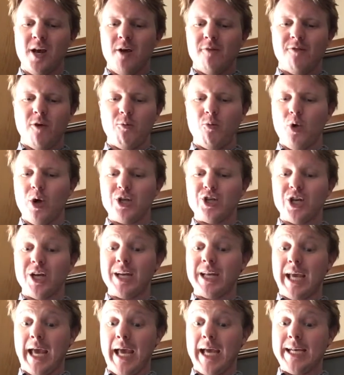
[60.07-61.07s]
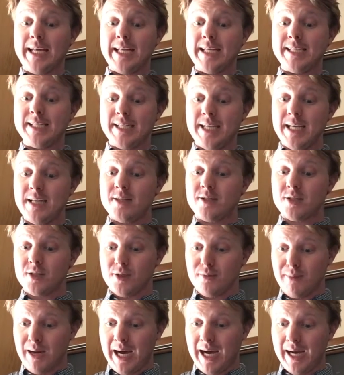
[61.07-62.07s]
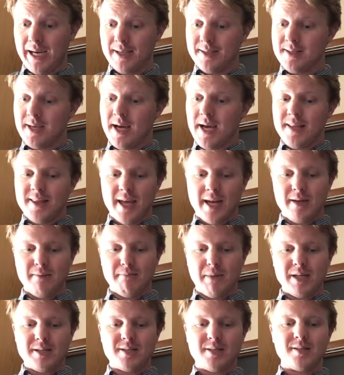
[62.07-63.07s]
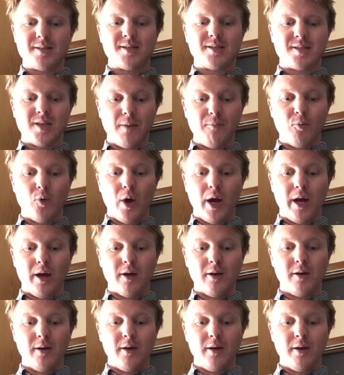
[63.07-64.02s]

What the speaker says: from which it can indeed surmise that it must somewhere